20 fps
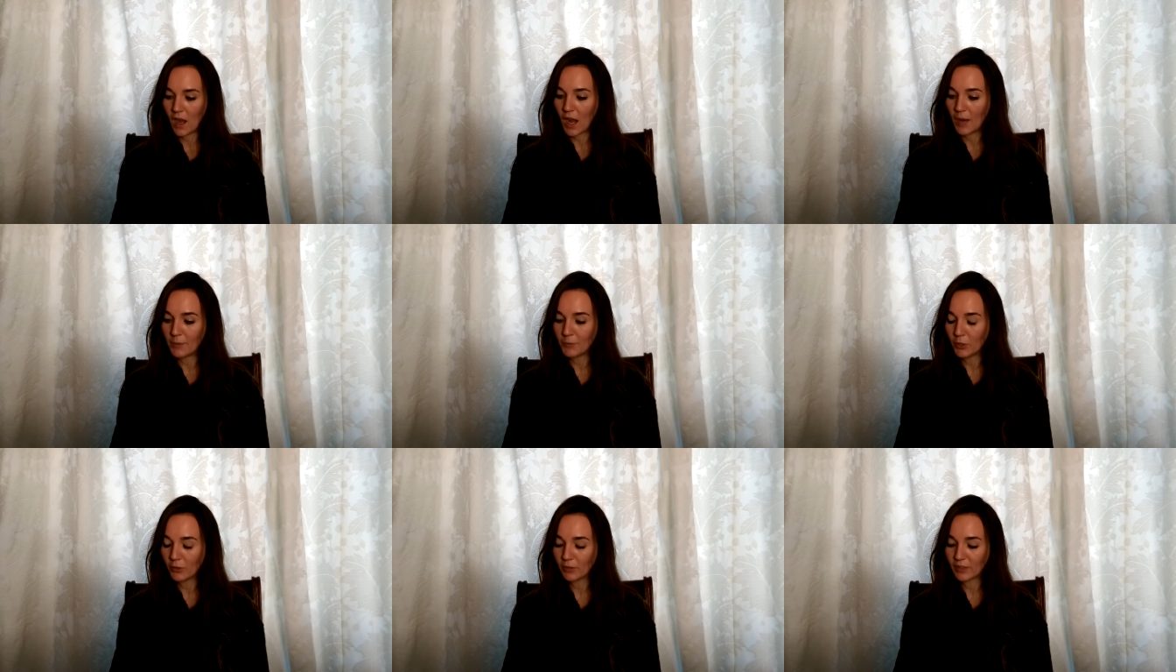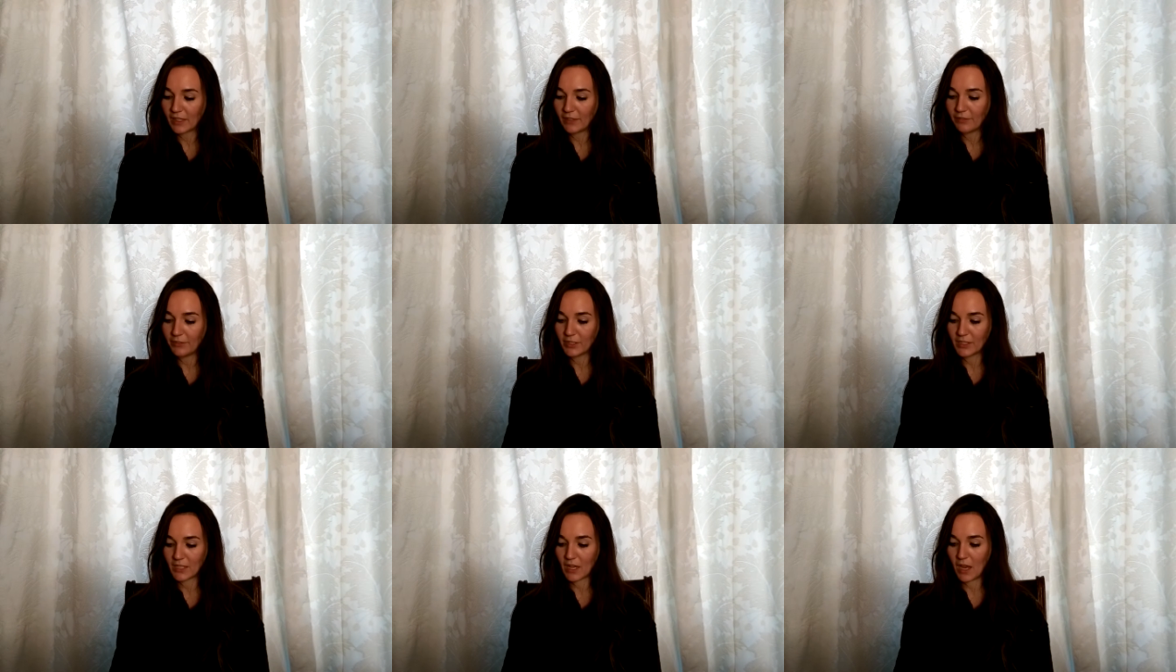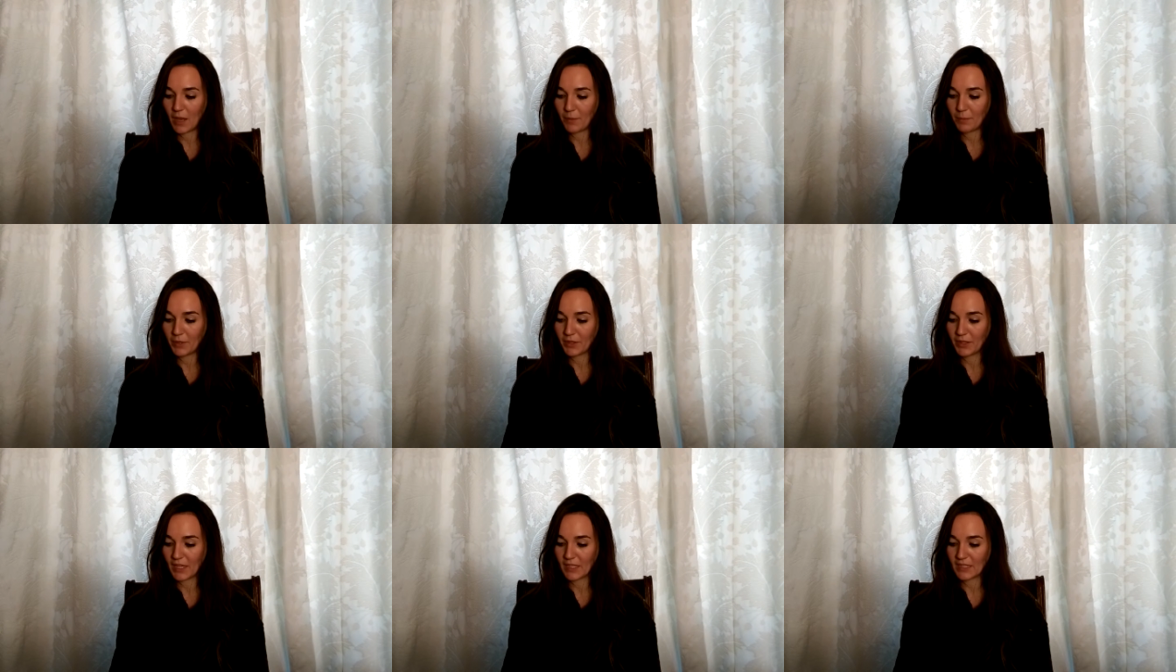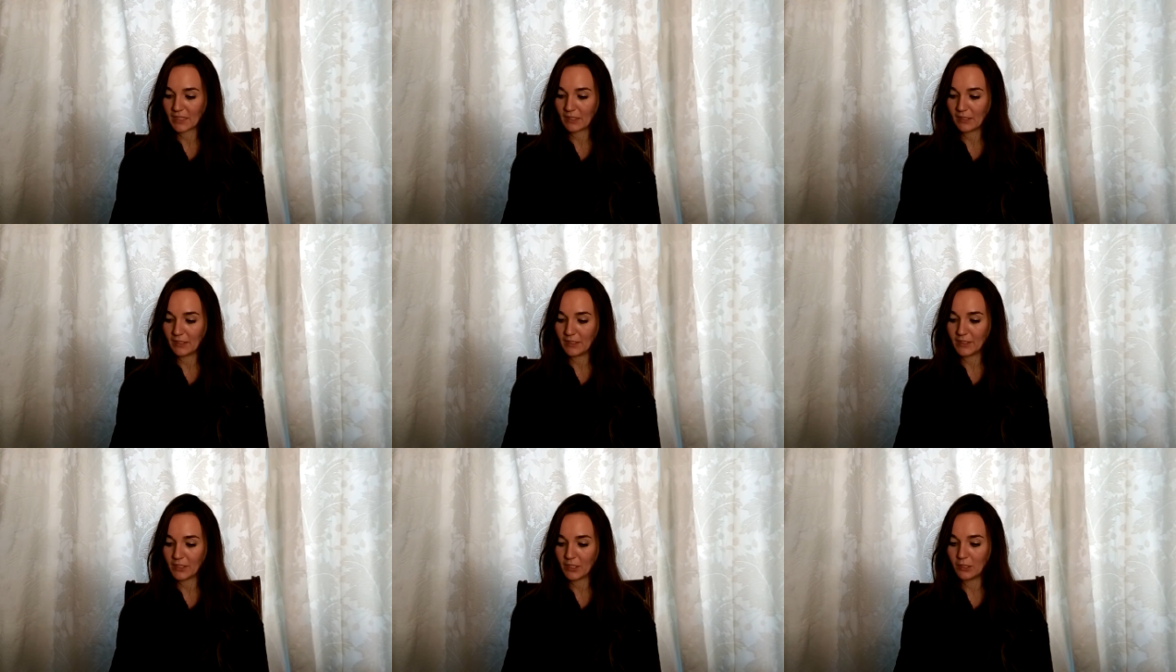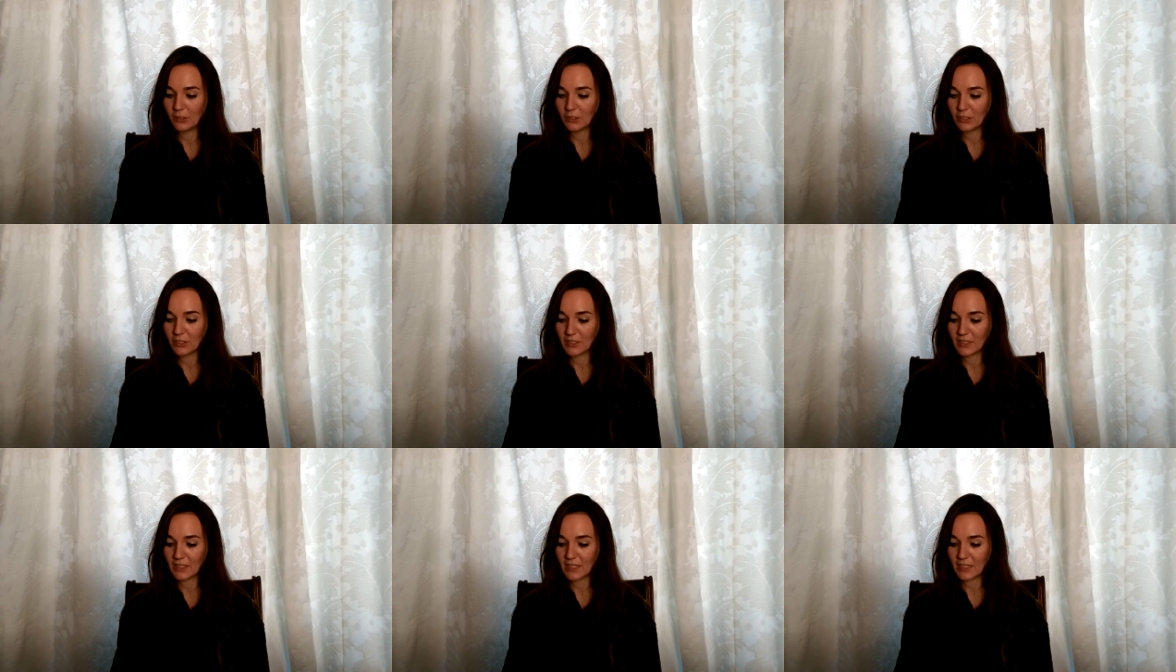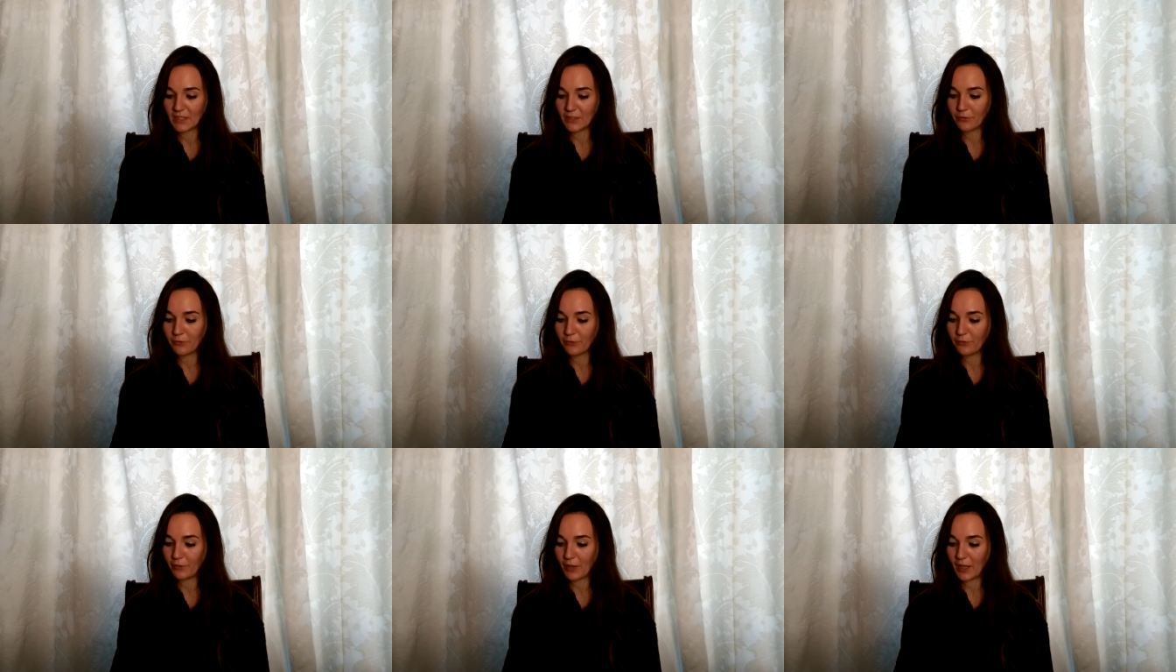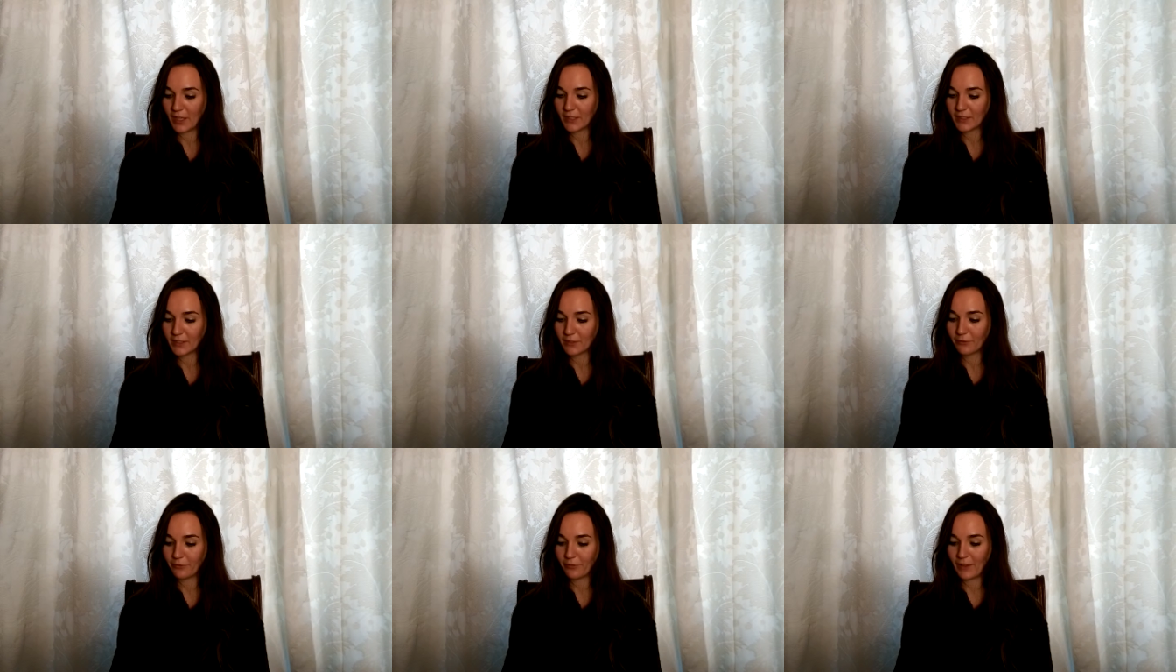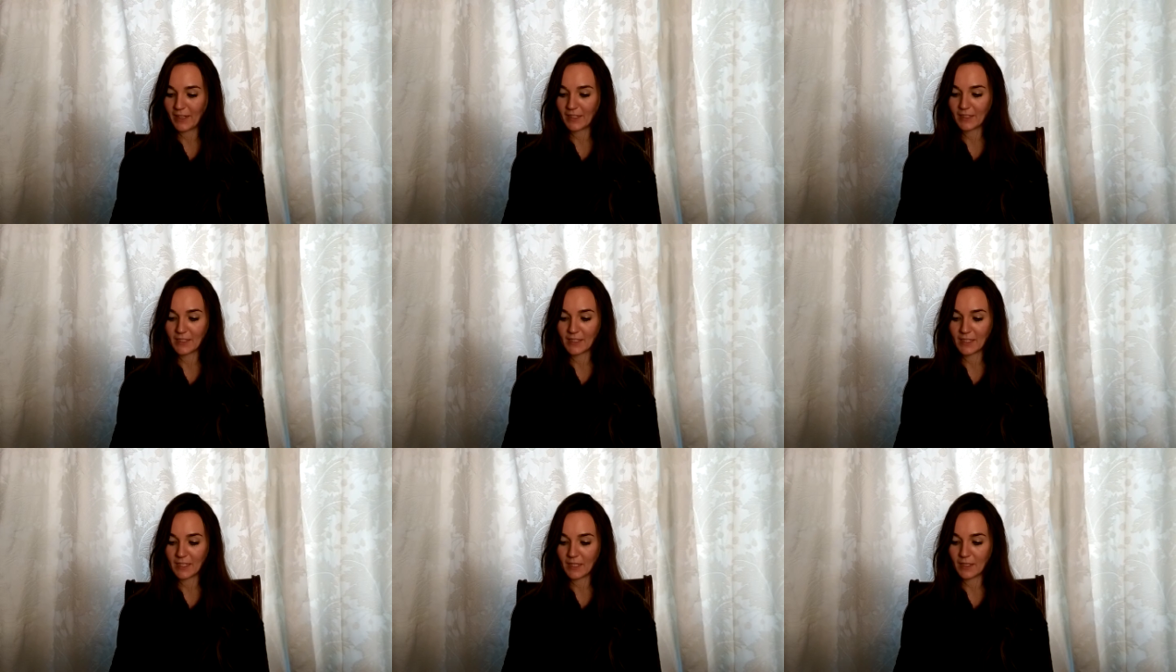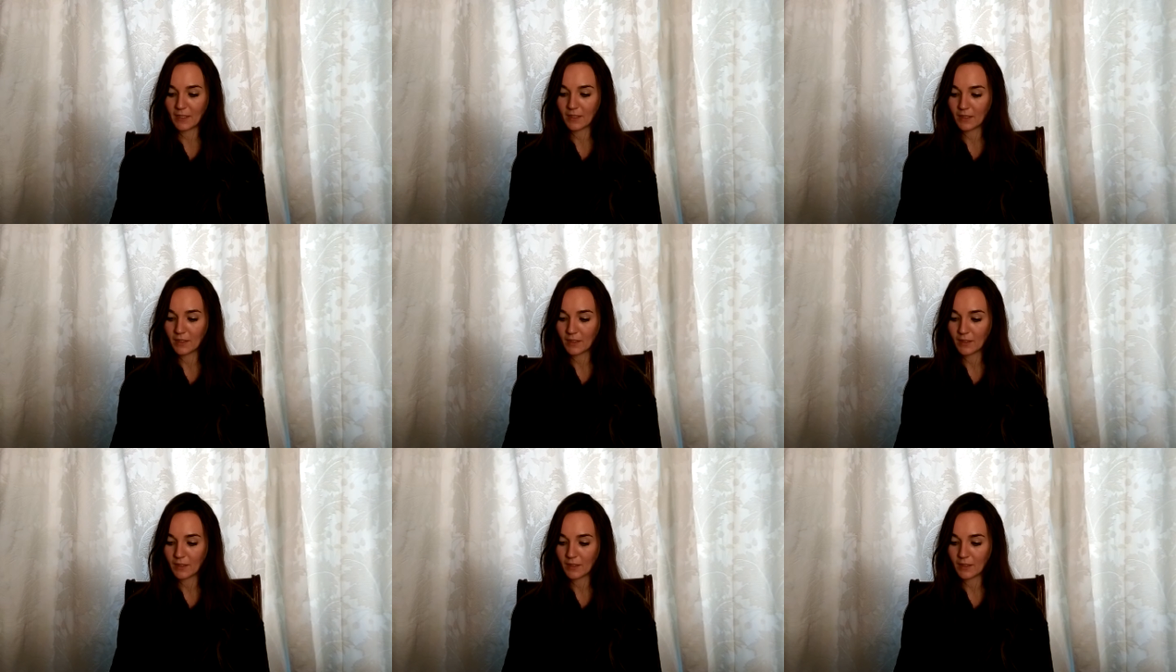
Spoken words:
I'm not given to hypothetical indulgences of flights of fancy.